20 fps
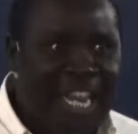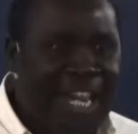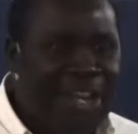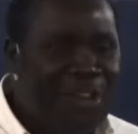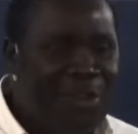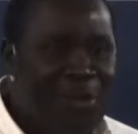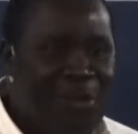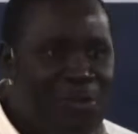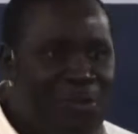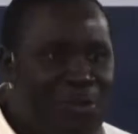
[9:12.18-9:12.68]

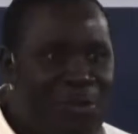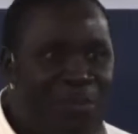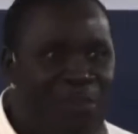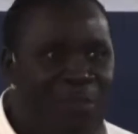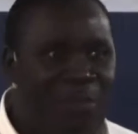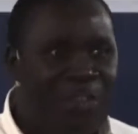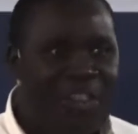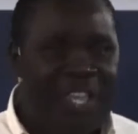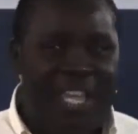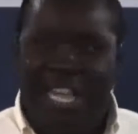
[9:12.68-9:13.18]
in your
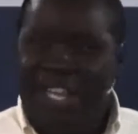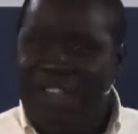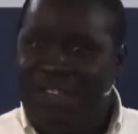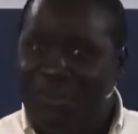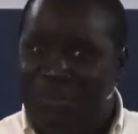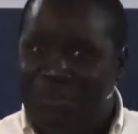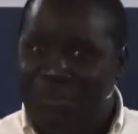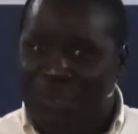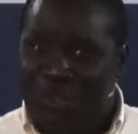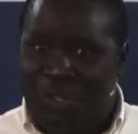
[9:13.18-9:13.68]
room, for the
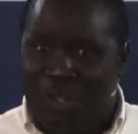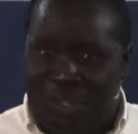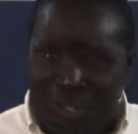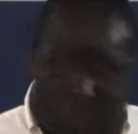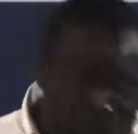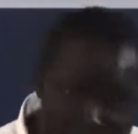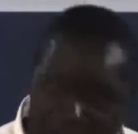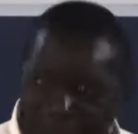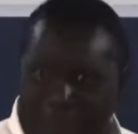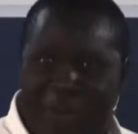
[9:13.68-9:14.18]
angel to
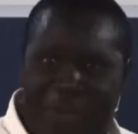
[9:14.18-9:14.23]
show